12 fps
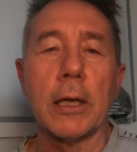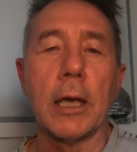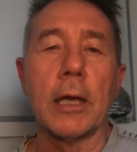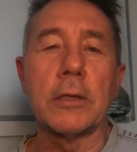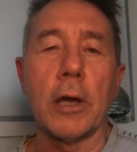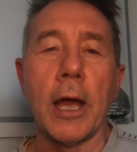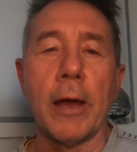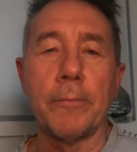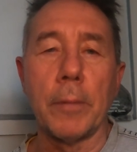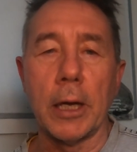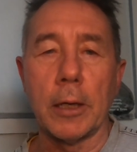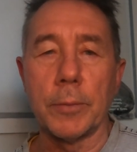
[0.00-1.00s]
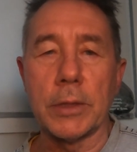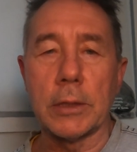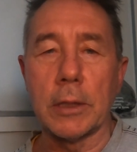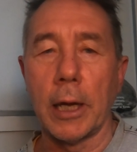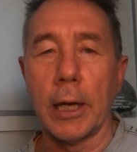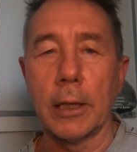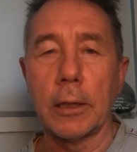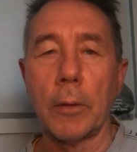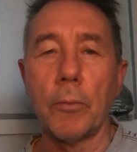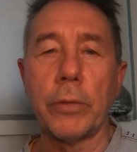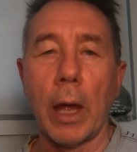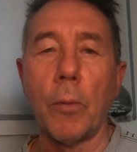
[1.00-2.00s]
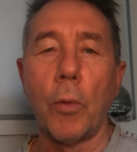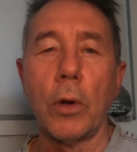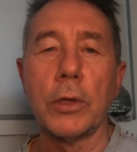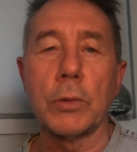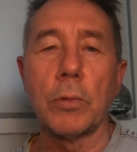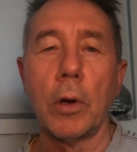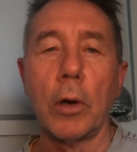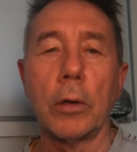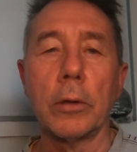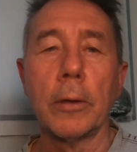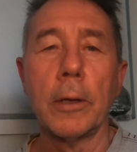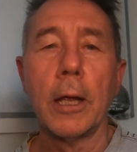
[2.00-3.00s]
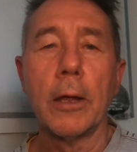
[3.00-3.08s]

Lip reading: yes, I have made a mistake. That was wrong.